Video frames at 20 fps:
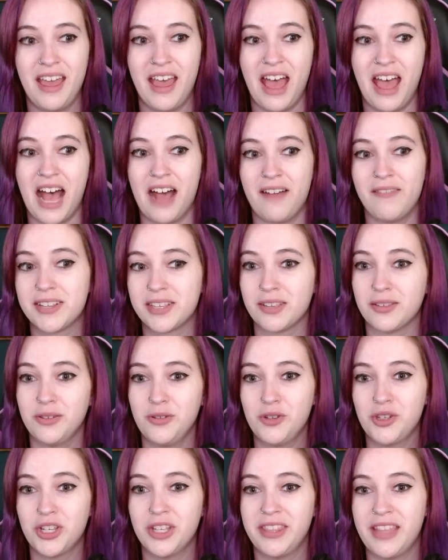have a
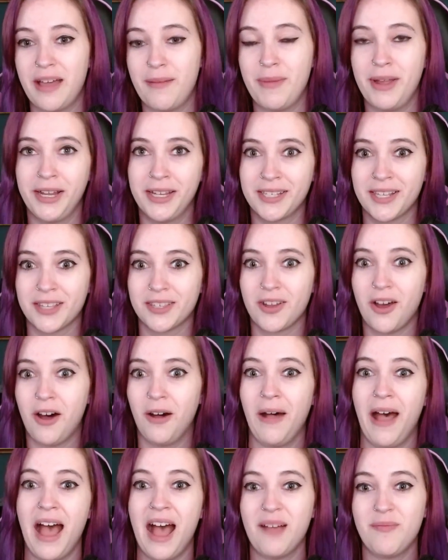solution that makes us
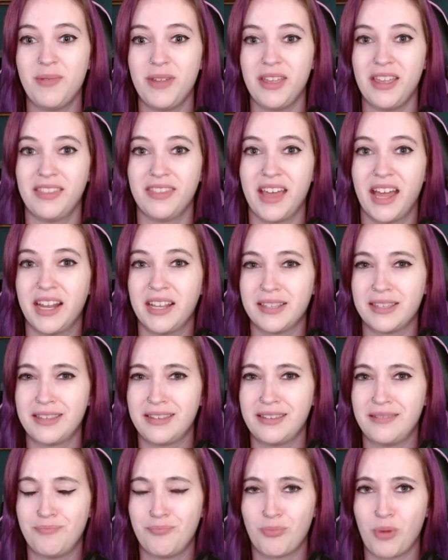all happy. And that is
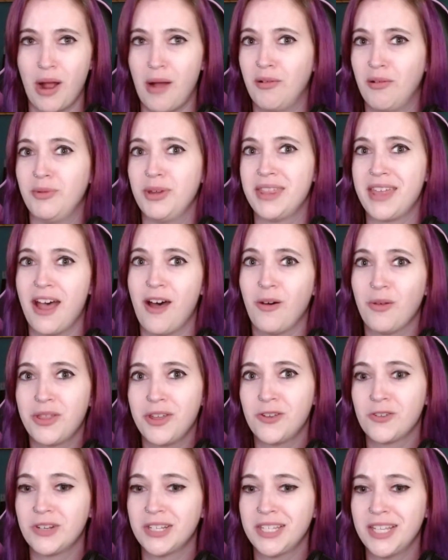probably the
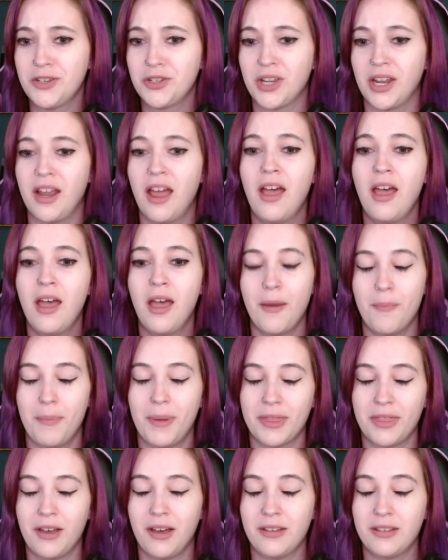healthier decision.
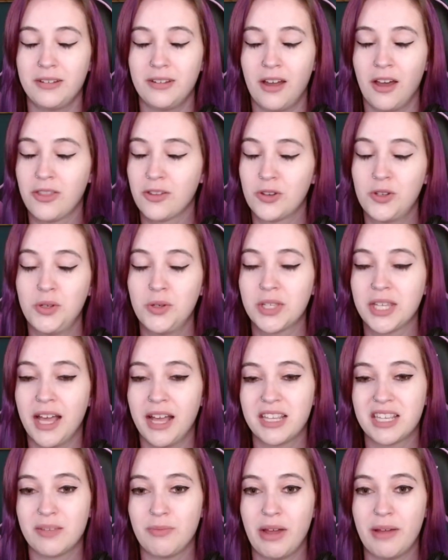But the other two
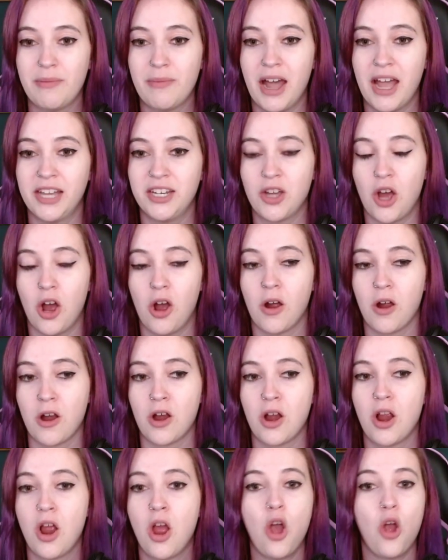sides of my mind
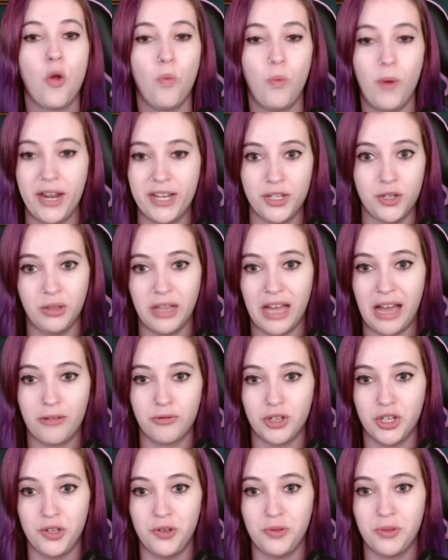are way too loud
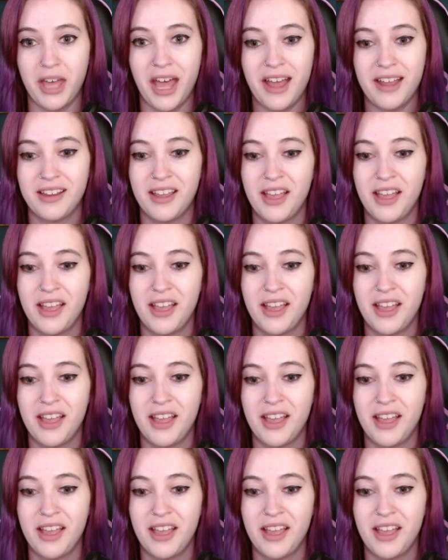to do that.